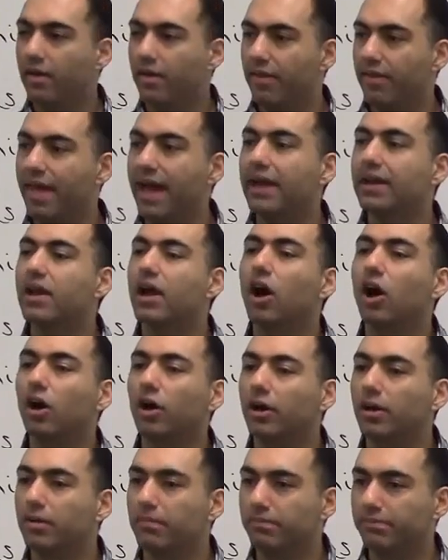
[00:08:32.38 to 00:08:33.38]
that
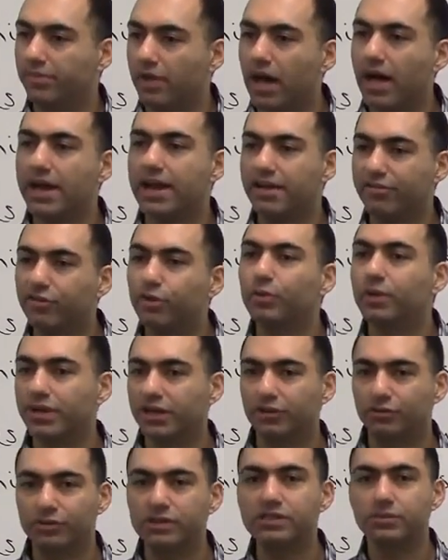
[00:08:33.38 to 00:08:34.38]
not everyone
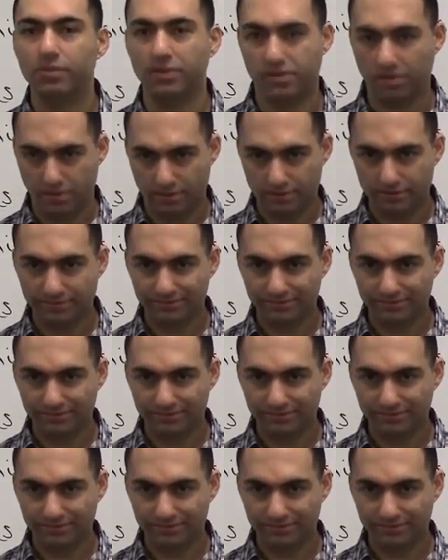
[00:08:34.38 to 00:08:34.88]
agrees with you.